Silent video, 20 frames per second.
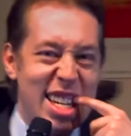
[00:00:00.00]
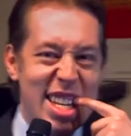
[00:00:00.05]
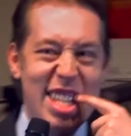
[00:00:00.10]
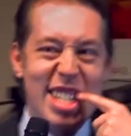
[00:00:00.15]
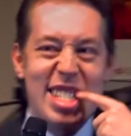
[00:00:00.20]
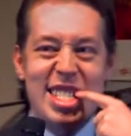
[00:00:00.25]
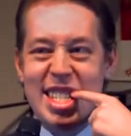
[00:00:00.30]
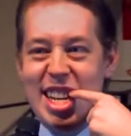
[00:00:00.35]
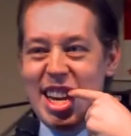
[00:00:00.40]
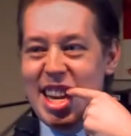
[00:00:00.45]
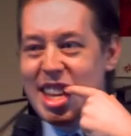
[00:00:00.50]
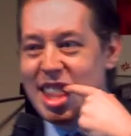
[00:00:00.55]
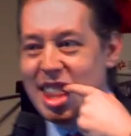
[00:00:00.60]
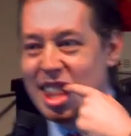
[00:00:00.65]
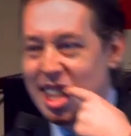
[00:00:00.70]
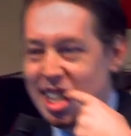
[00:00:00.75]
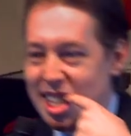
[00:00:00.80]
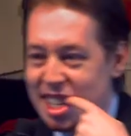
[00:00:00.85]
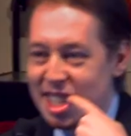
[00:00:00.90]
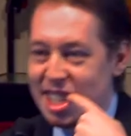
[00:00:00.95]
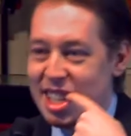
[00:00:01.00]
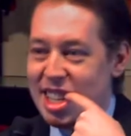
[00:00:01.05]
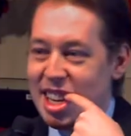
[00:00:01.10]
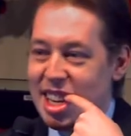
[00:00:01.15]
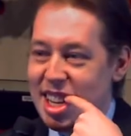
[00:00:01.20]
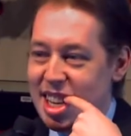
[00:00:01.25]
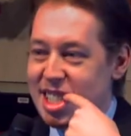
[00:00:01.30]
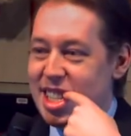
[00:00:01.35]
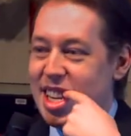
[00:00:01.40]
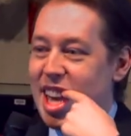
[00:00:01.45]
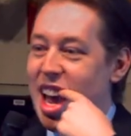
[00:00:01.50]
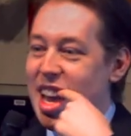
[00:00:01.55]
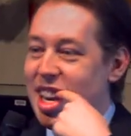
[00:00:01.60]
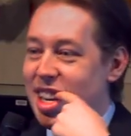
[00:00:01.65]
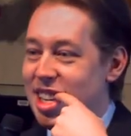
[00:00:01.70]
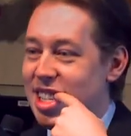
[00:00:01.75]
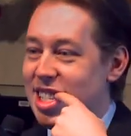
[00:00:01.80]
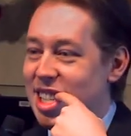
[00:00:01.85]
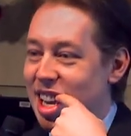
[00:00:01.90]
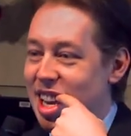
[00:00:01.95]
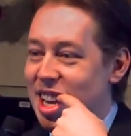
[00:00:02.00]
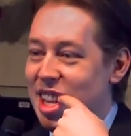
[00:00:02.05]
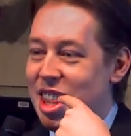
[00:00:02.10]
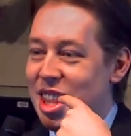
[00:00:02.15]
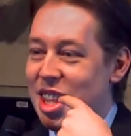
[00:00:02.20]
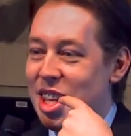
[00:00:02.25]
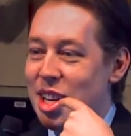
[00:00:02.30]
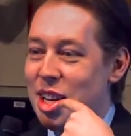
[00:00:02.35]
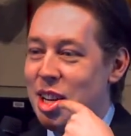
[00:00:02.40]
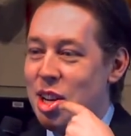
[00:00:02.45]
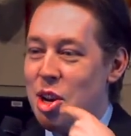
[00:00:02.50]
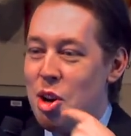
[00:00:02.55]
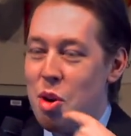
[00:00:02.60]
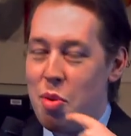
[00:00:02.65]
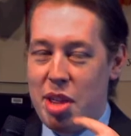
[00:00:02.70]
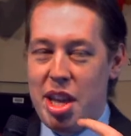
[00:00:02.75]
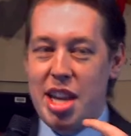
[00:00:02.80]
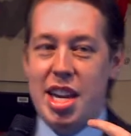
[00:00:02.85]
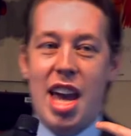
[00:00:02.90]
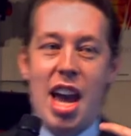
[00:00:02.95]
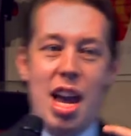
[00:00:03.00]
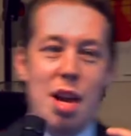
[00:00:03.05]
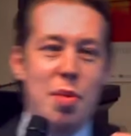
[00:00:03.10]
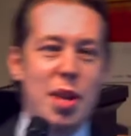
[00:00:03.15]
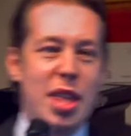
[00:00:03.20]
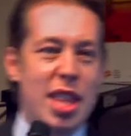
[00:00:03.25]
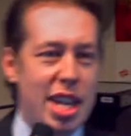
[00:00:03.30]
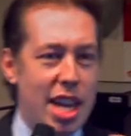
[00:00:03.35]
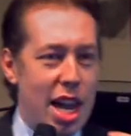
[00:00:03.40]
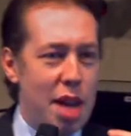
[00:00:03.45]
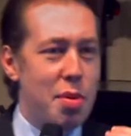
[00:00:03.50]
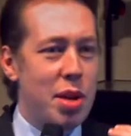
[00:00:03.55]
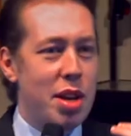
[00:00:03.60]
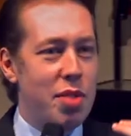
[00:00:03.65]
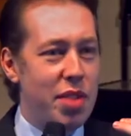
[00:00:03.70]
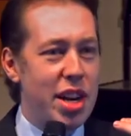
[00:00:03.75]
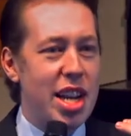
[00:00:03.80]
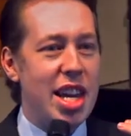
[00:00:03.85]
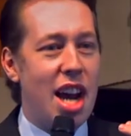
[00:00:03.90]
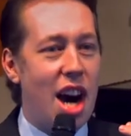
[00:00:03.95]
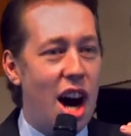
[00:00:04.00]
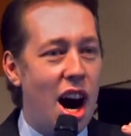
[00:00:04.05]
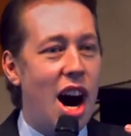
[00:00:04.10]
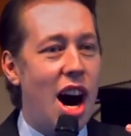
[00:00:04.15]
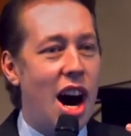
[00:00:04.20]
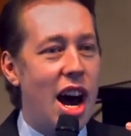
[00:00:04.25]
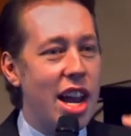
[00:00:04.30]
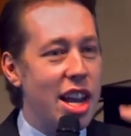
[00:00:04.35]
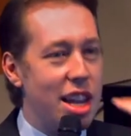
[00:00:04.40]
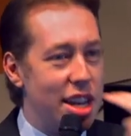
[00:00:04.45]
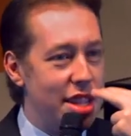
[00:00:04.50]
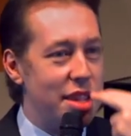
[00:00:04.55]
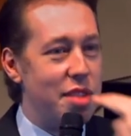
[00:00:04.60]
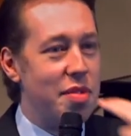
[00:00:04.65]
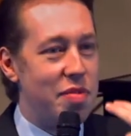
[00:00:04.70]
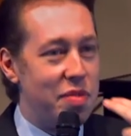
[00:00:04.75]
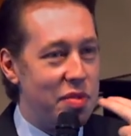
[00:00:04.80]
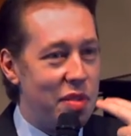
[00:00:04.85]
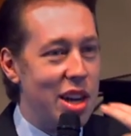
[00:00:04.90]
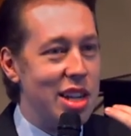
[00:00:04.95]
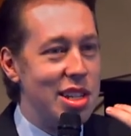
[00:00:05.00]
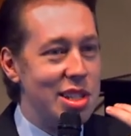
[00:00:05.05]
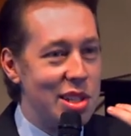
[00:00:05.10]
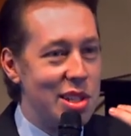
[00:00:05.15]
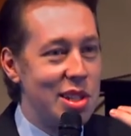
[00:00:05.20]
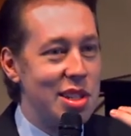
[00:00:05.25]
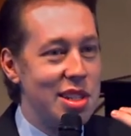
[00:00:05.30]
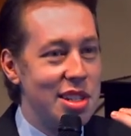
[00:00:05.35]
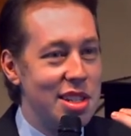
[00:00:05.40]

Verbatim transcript: see these teeth? These canine teeth? When they came in, they came in really high and at the front.